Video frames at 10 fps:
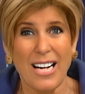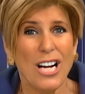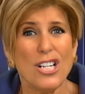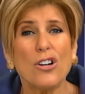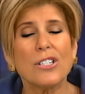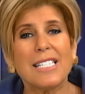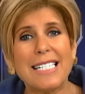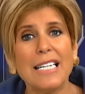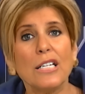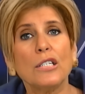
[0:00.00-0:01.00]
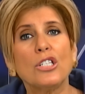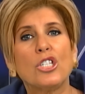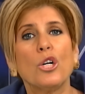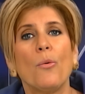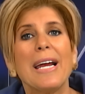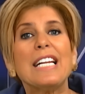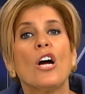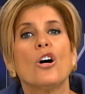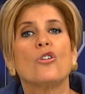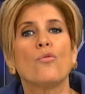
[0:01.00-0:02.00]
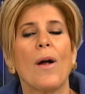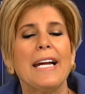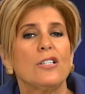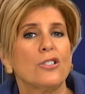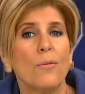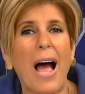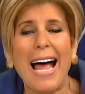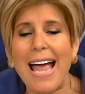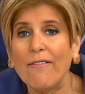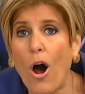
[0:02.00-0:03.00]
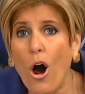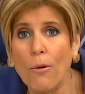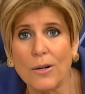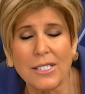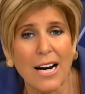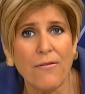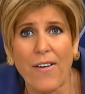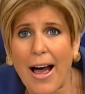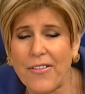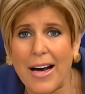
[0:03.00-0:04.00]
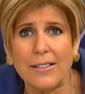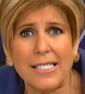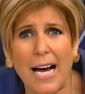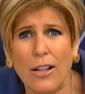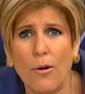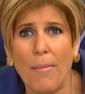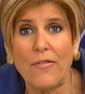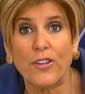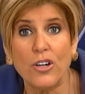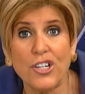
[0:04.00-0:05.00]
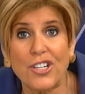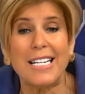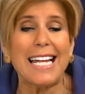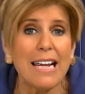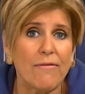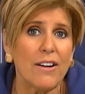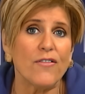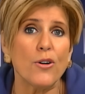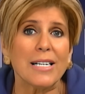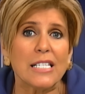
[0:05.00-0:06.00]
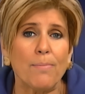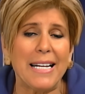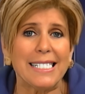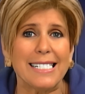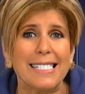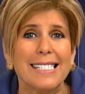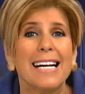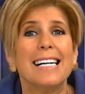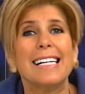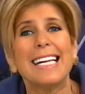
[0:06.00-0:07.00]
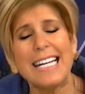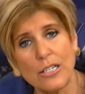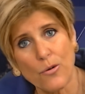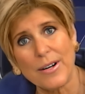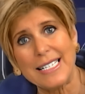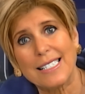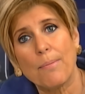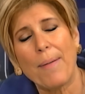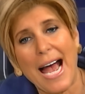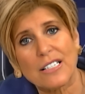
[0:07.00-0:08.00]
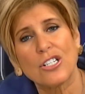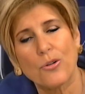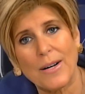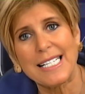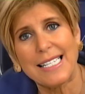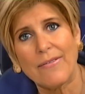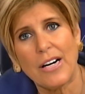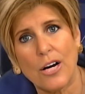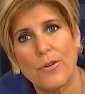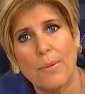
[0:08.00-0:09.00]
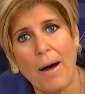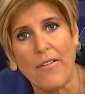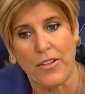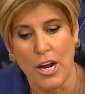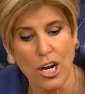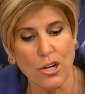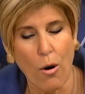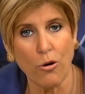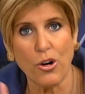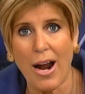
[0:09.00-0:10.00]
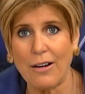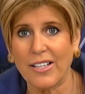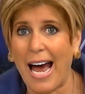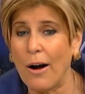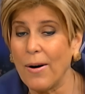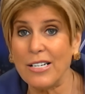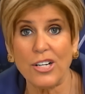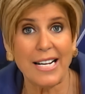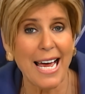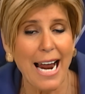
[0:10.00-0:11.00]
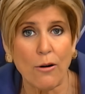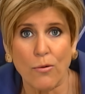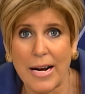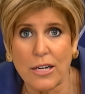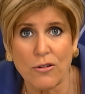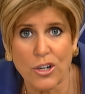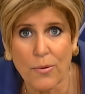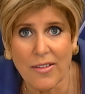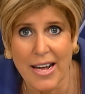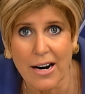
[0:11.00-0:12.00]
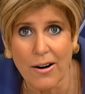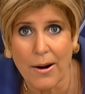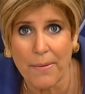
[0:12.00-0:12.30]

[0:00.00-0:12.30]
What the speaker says: You're still doing great. I have almost a $5,000 a month cushion, even if your expenses increase back to $2,700 a month. You own your house outright. Do you get how great you're doing there?